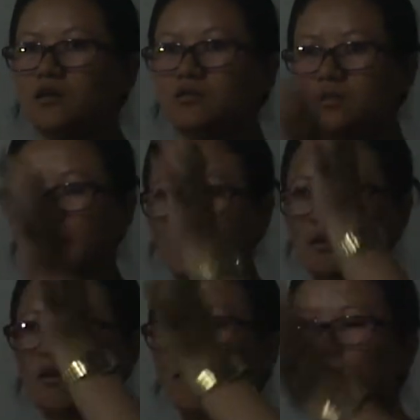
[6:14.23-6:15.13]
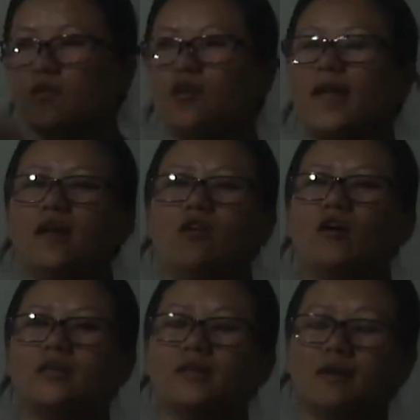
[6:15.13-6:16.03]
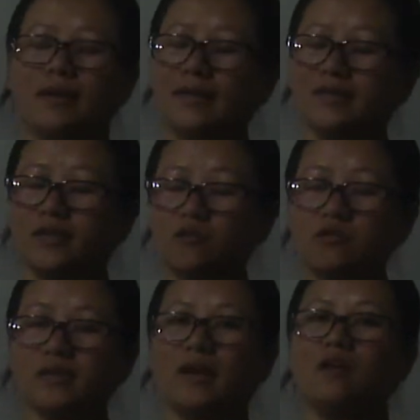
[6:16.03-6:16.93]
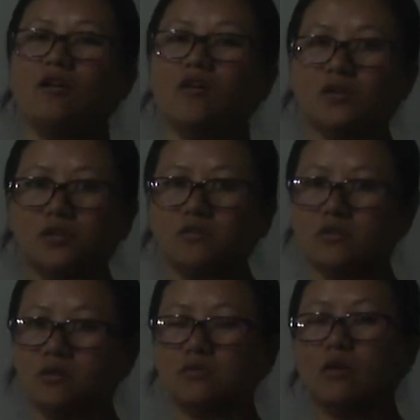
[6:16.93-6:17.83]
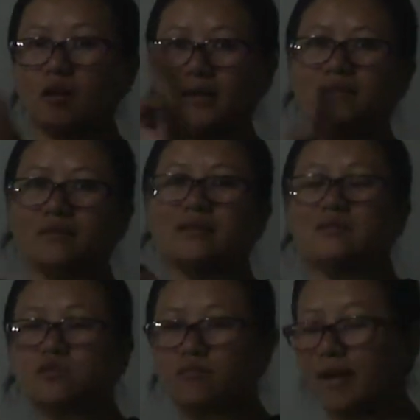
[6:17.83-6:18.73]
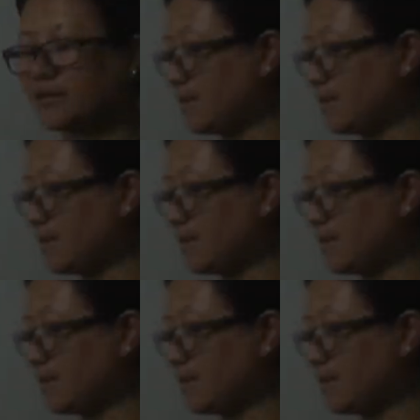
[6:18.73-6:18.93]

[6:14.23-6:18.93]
you will get latitudes and longitudes. So all that is squares,